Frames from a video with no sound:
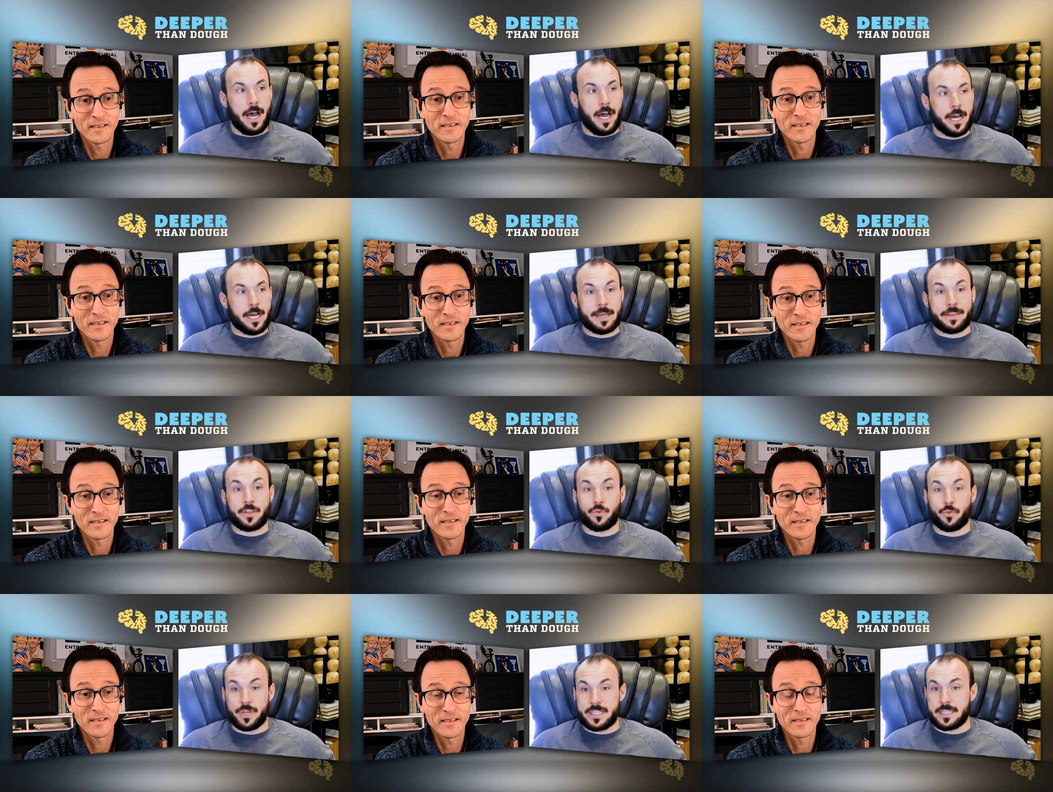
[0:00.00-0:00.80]
Speaker 1: uh,
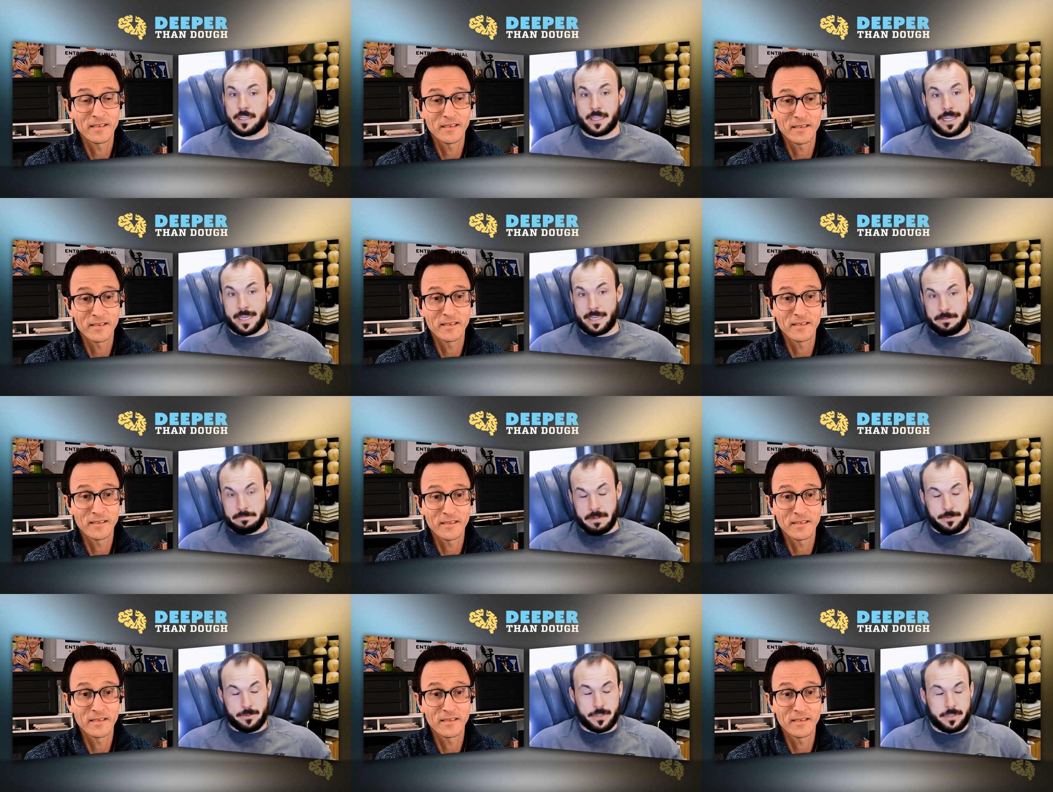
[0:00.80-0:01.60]
and then recently, like
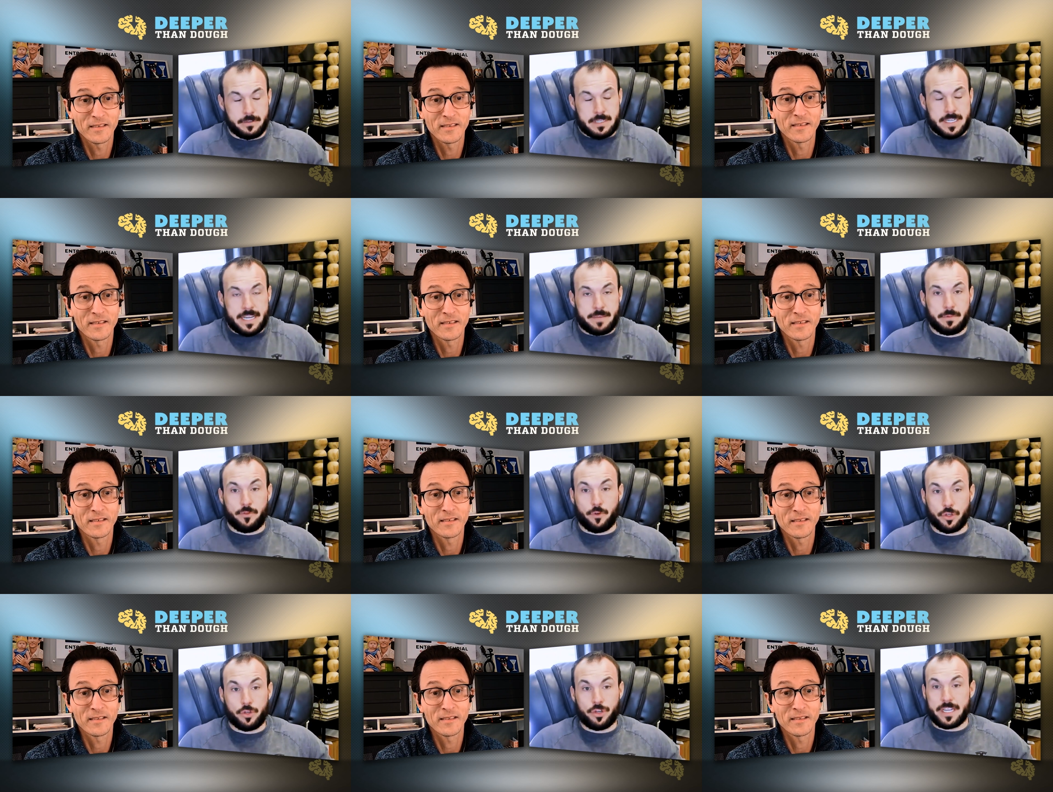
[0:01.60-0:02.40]
I was saying
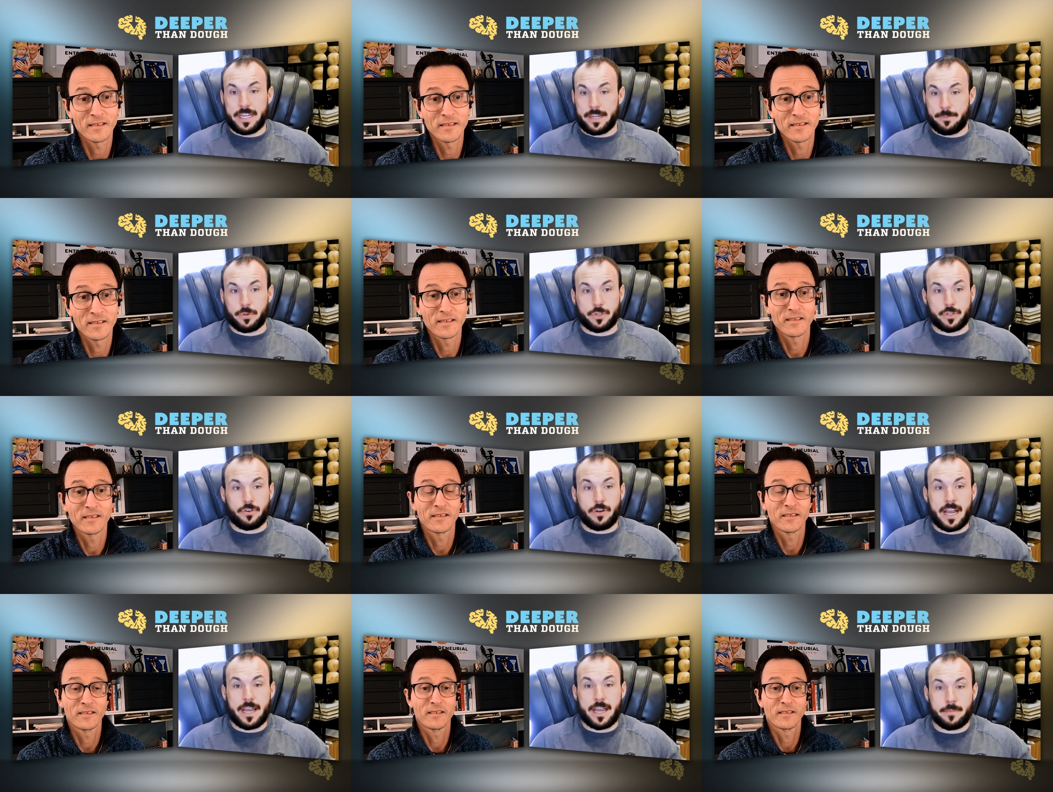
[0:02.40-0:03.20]
before, you can get
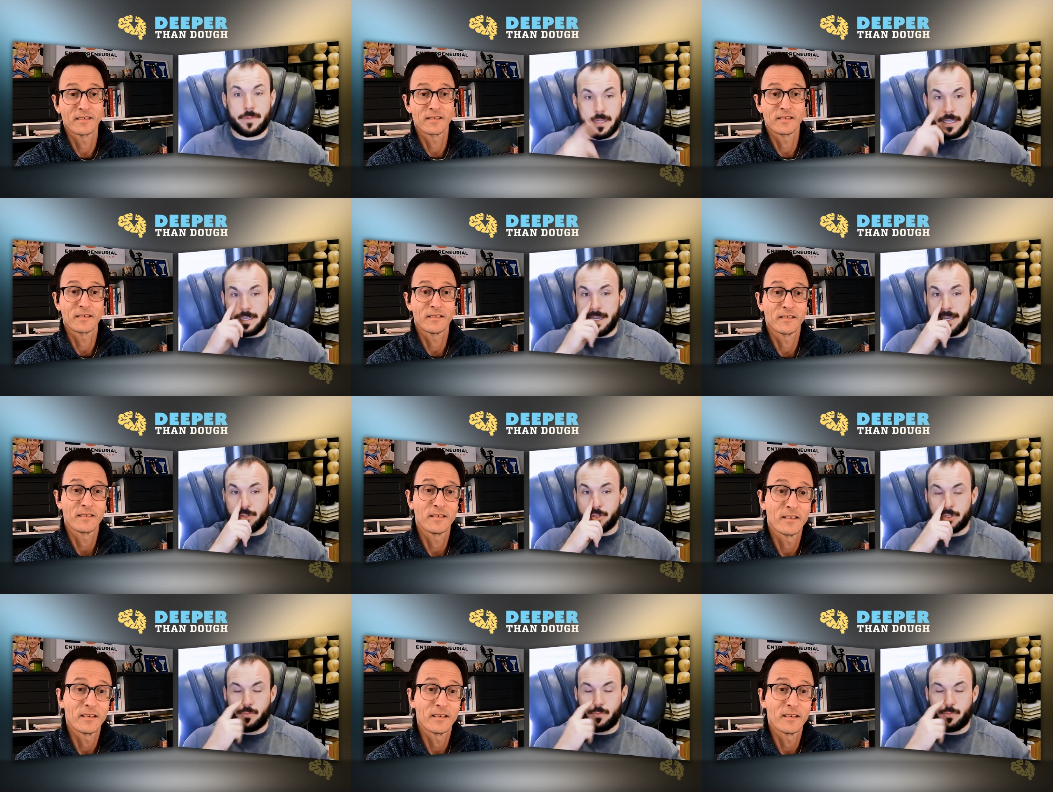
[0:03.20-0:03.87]
prescribed a nasal